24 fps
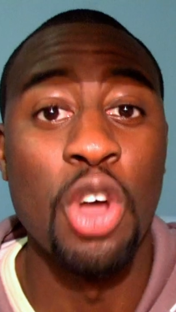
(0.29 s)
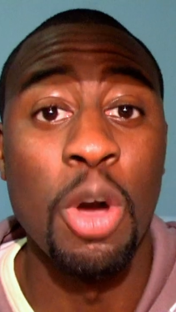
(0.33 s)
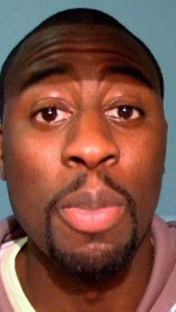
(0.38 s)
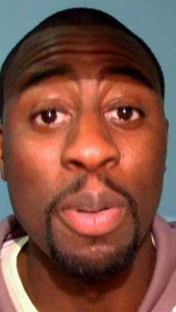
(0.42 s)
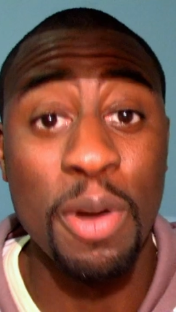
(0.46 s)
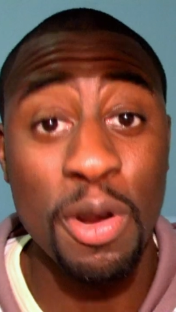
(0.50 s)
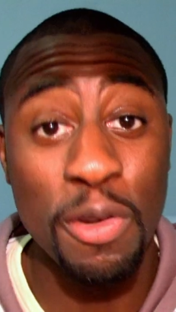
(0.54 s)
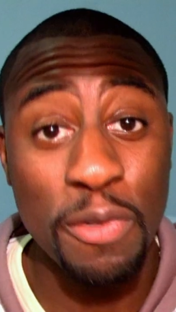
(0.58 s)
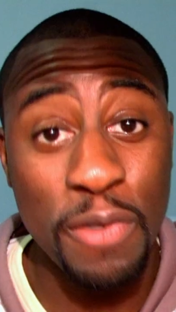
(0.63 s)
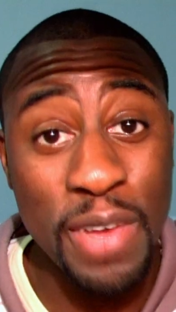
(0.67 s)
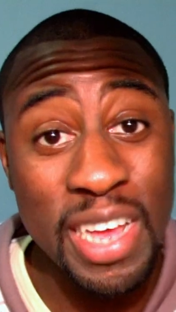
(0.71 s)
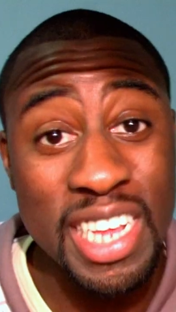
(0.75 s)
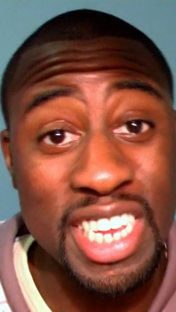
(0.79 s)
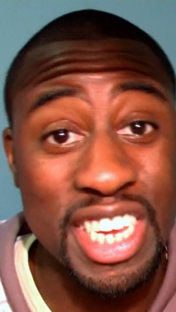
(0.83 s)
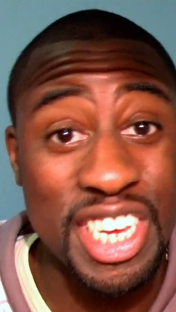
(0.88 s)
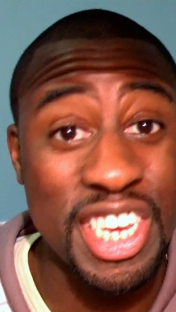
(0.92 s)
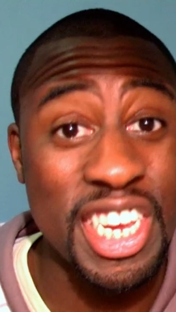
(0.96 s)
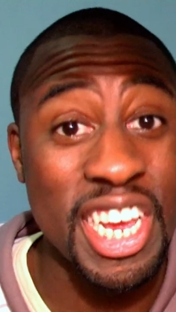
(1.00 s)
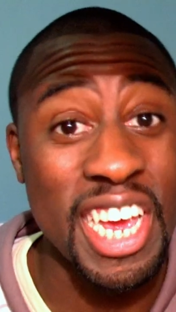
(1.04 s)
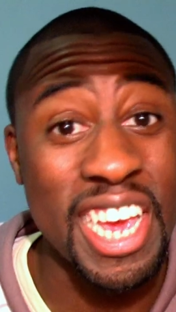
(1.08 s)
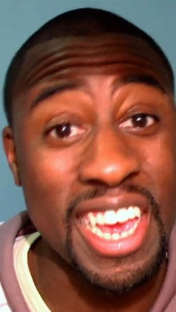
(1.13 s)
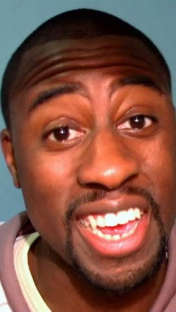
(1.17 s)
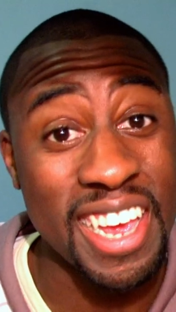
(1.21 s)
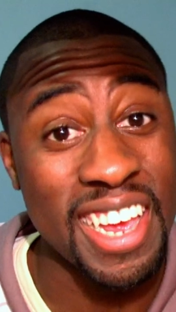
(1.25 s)
Dobro
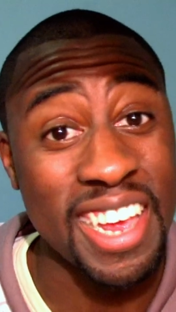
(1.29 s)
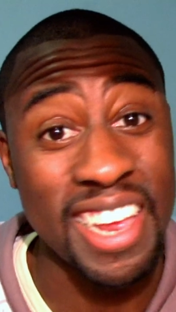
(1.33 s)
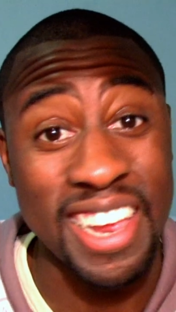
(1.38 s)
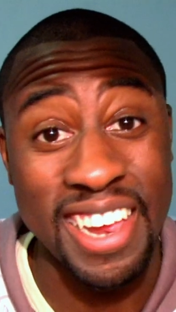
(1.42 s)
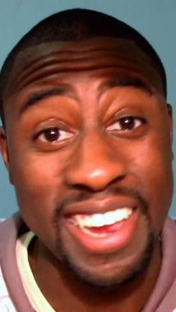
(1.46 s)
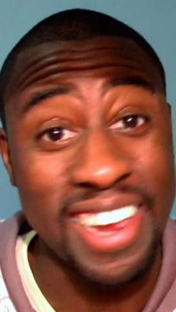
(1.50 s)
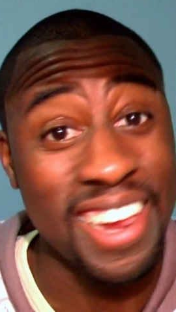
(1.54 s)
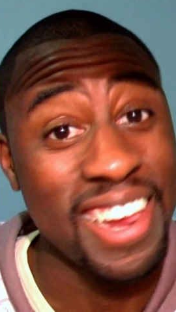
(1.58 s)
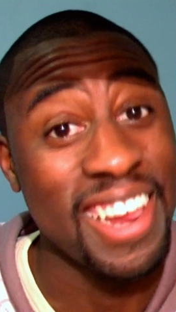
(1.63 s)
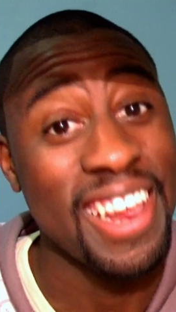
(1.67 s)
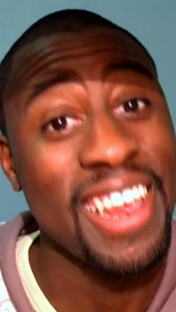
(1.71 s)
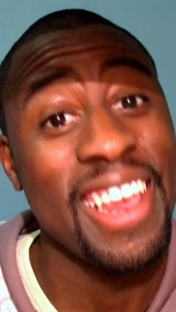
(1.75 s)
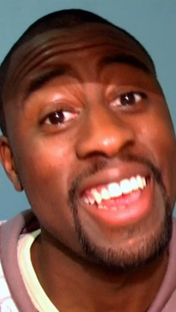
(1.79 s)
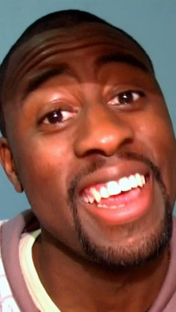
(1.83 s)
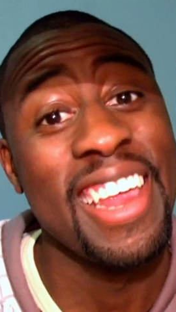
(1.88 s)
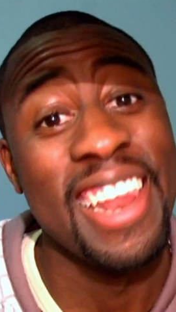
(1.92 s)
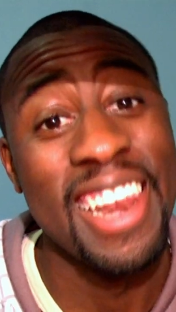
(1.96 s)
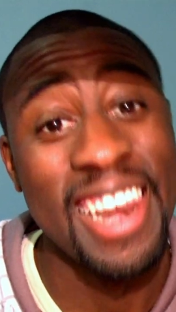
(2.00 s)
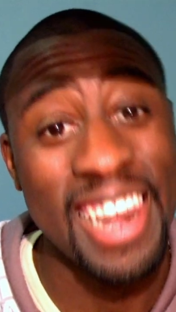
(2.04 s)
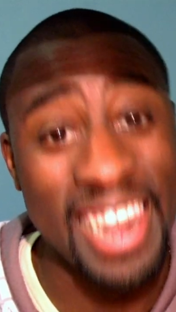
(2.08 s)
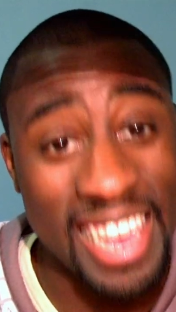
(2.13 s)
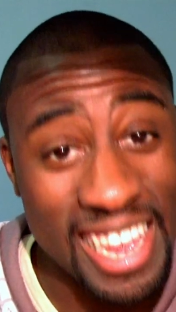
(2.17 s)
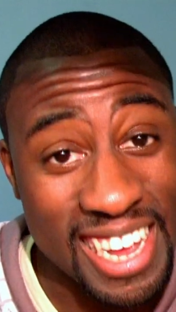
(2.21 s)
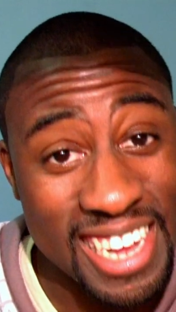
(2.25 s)
večer,
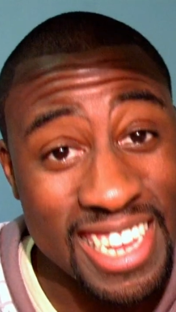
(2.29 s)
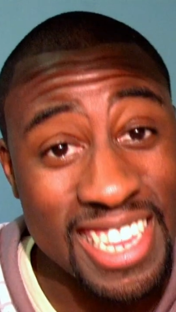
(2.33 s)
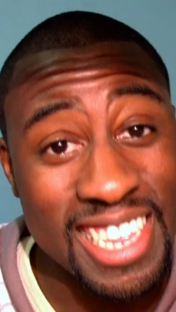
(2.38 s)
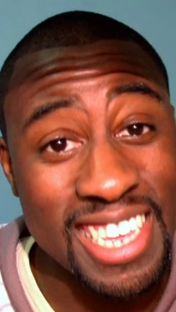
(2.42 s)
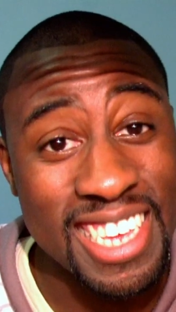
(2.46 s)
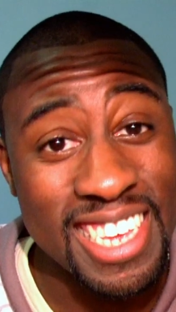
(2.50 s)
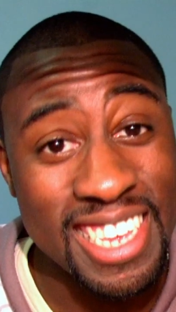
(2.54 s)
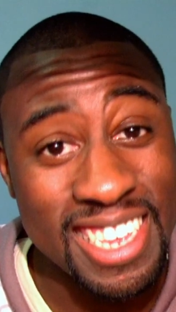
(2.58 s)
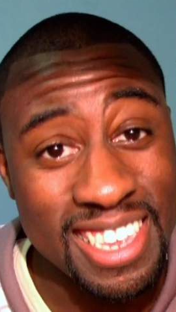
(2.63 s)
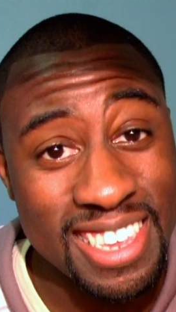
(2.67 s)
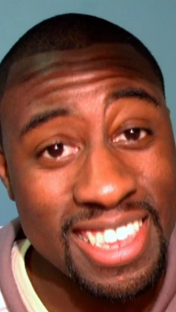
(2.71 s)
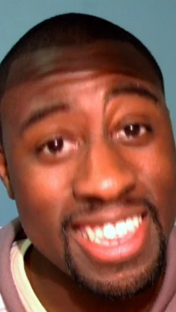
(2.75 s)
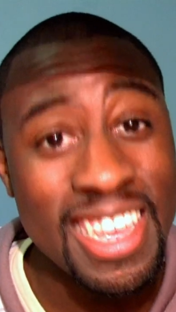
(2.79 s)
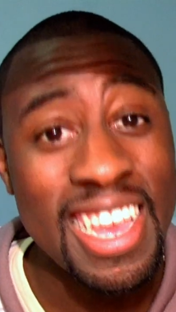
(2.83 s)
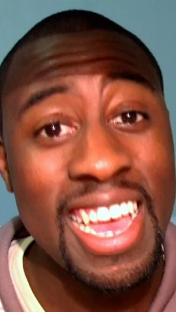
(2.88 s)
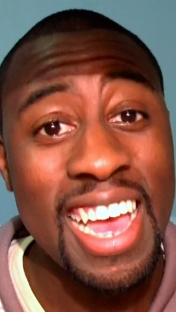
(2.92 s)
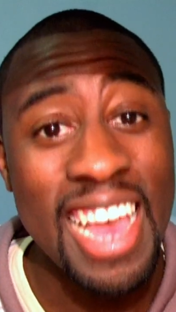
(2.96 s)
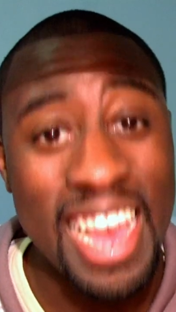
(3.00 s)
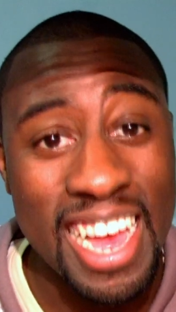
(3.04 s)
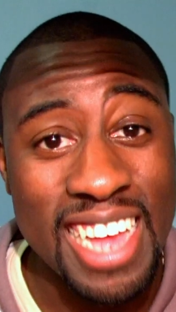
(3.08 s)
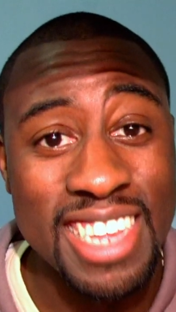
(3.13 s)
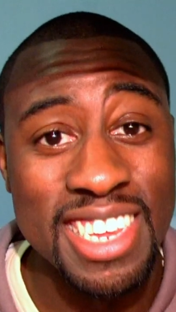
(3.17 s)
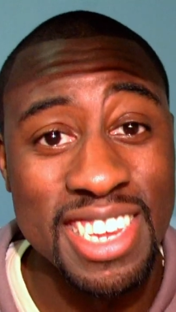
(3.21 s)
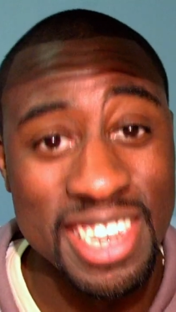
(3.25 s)
ladies
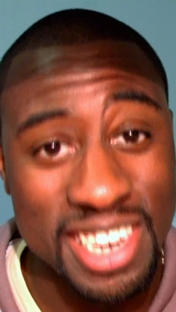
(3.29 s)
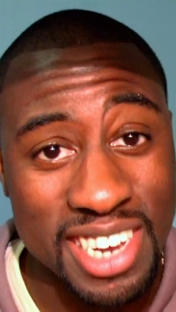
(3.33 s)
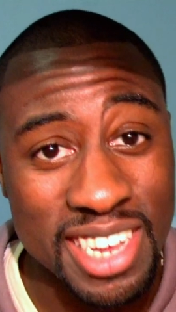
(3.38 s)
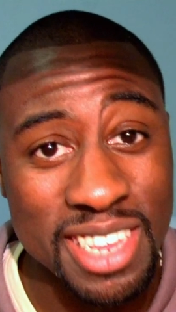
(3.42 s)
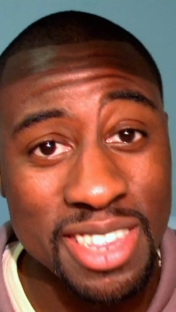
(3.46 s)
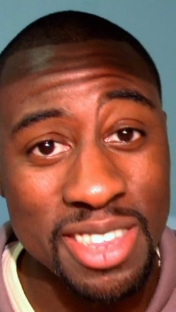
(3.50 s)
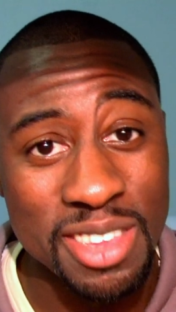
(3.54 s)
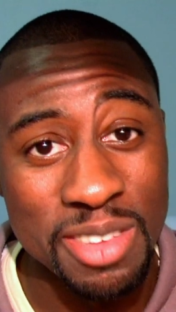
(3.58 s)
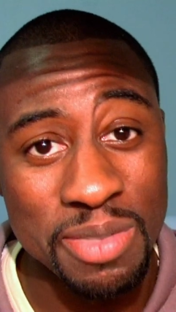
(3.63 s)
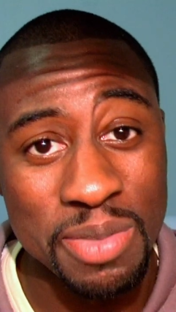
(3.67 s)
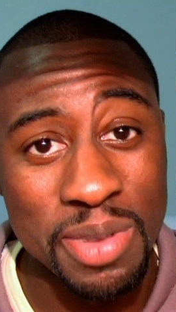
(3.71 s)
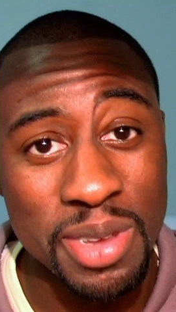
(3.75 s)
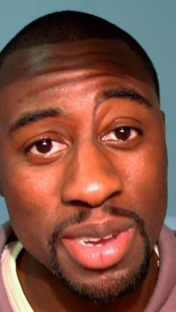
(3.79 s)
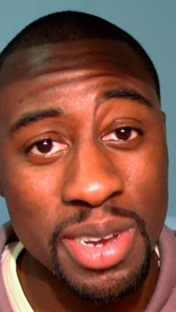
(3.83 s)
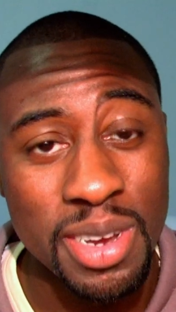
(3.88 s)
and gentlemen.